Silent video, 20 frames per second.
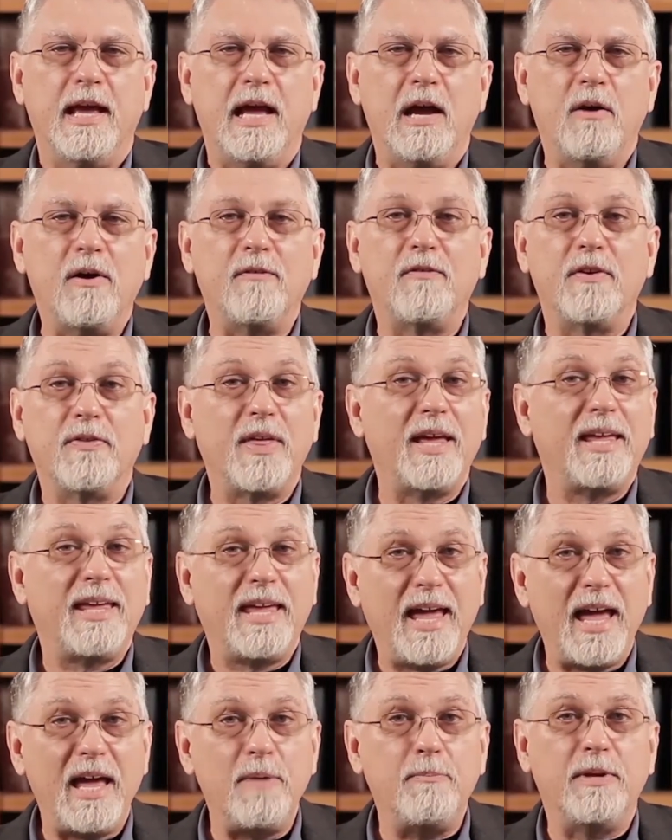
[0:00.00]
However, they
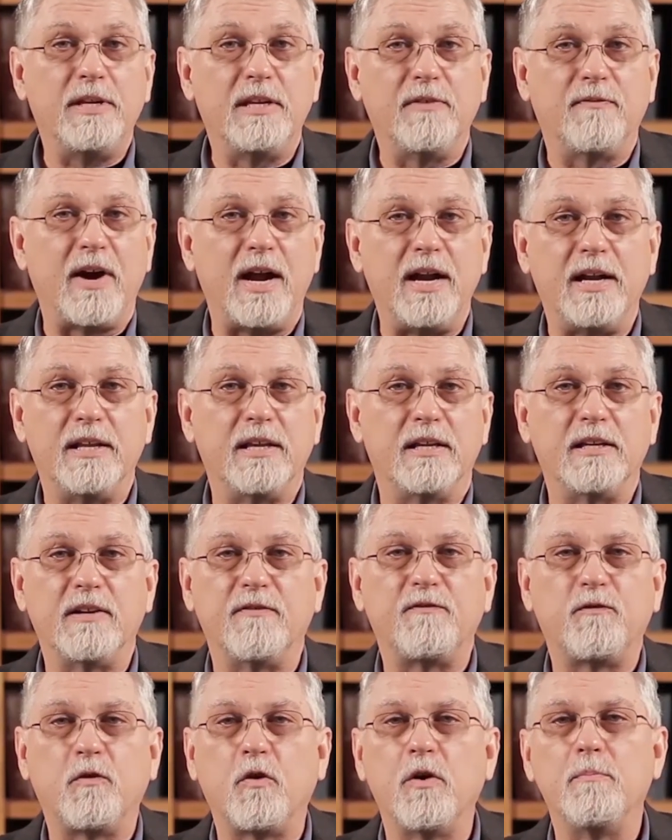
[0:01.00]
can be divided
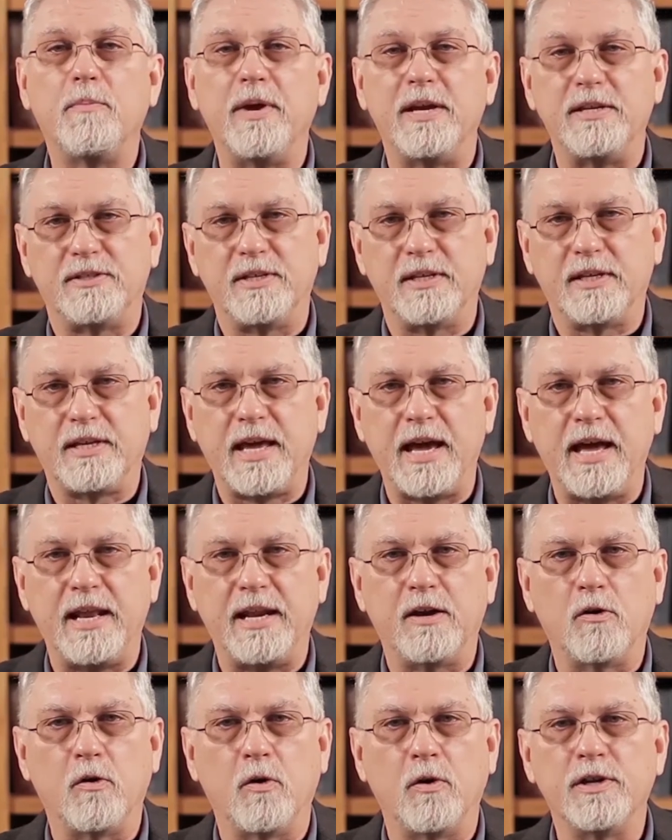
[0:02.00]
into four basic
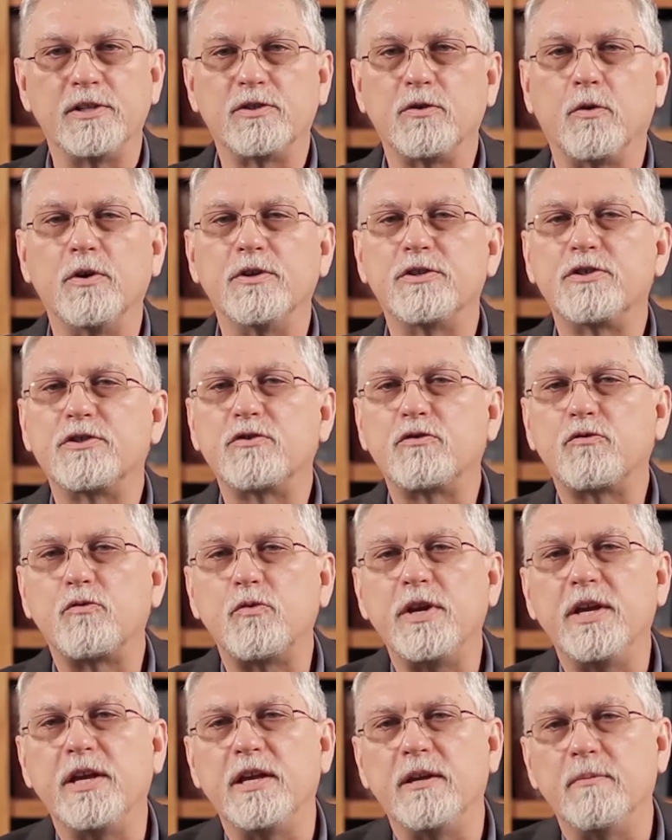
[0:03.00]
categories or
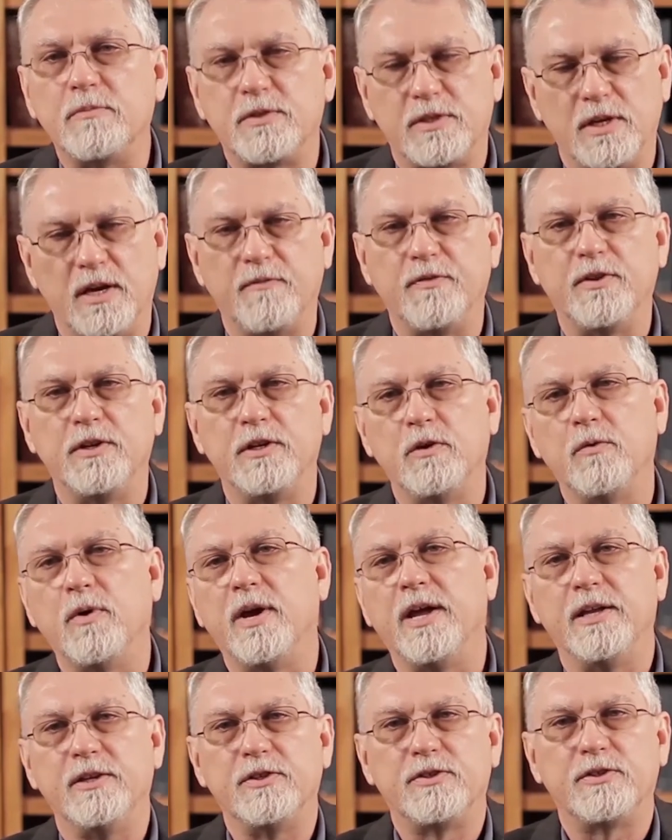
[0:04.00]
streams of the New
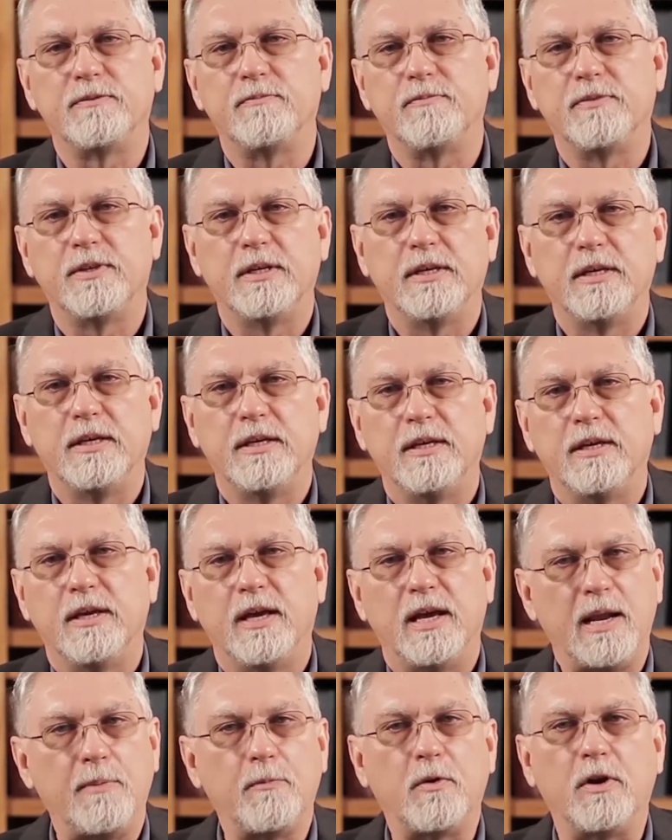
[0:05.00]
Age.
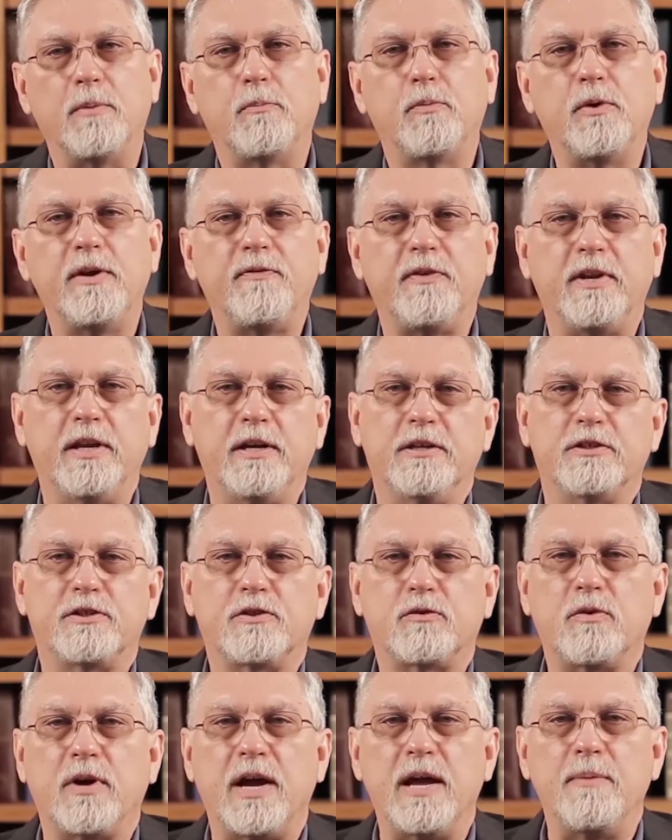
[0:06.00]
And I'm going to briefly
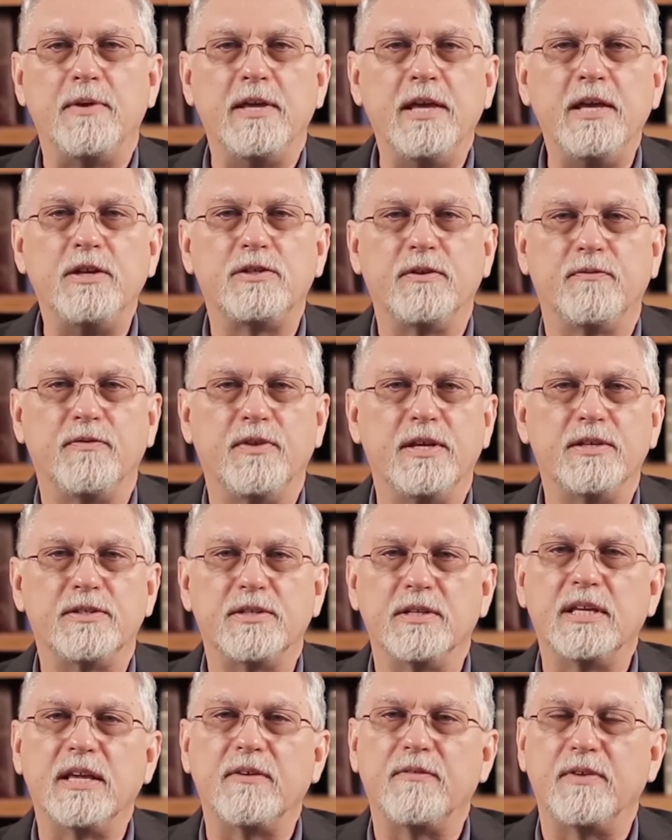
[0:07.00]
describe each of
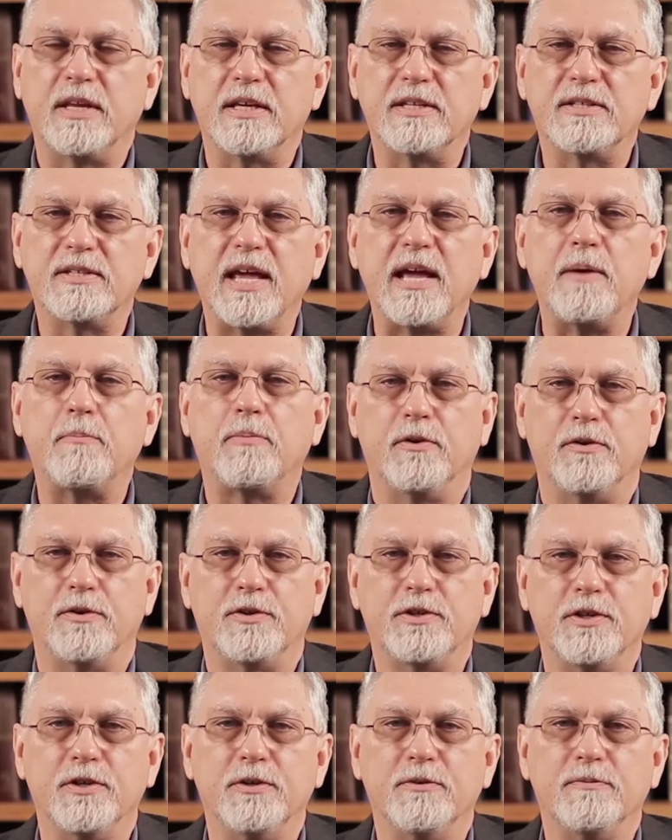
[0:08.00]
these and give an example or
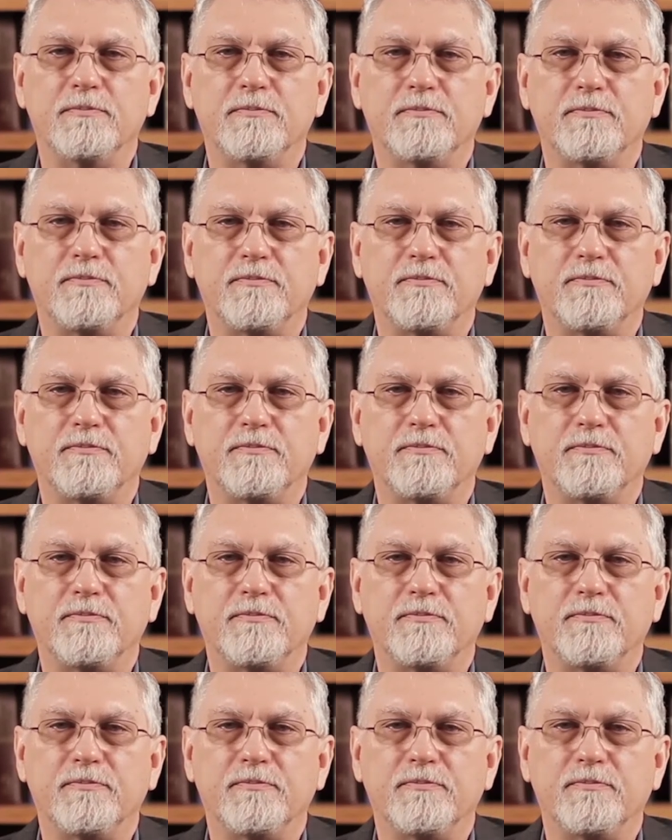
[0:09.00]
two.